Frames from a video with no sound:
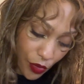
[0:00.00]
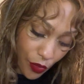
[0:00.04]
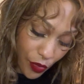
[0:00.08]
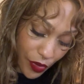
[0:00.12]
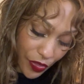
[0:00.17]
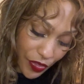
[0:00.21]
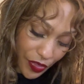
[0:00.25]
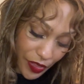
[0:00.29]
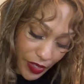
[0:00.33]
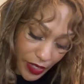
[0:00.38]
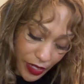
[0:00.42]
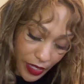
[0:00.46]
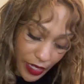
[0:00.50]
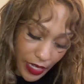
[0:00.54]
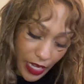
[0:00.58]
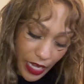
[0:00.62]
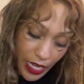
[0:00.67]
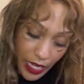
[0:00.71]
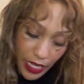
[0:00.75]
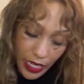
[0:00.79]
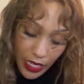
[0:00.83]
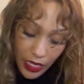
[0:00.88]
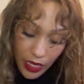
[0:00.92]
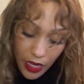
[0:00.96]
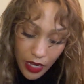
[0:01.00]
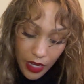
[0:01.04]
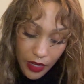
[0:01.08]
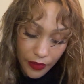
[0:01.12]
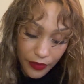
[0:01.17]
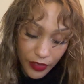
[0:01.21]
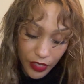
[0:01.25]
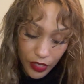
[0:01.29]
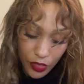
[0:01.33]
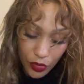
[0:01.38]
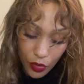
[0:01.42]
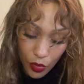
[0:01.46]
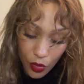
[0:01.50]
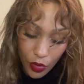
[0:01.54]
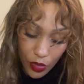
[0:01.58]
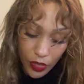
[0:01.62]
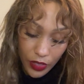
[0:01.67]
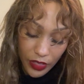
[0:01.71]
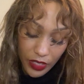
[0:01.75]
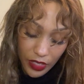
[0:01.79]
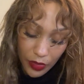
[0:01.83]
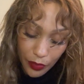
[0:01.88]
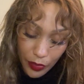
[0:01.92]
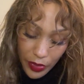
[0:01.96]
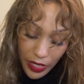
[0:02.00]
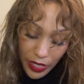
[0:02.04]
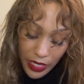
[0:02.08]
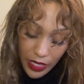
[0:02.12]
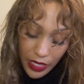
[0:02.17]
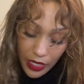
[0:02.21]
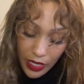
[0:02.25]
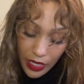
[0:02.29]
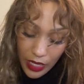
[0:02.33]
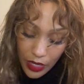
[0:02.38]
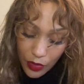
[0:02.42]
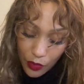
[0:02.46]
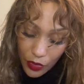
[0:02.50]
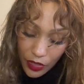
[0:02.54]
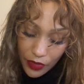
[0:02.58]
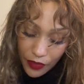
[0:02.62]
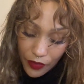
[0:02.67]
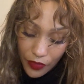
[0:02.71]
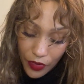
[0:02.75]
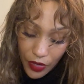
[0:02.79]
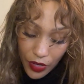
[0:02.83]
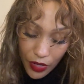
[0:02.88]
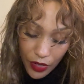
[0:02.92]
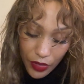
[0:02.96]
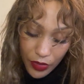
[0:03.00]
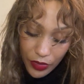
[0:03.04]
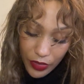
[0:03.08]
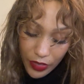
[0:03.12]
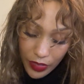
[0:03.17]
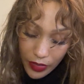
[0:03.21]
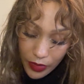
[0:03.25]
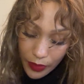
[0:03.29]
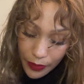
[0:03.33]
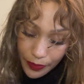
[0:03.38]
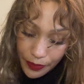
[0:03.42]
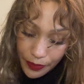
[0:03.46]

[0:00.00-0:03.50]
with the King of Swords being in reverse.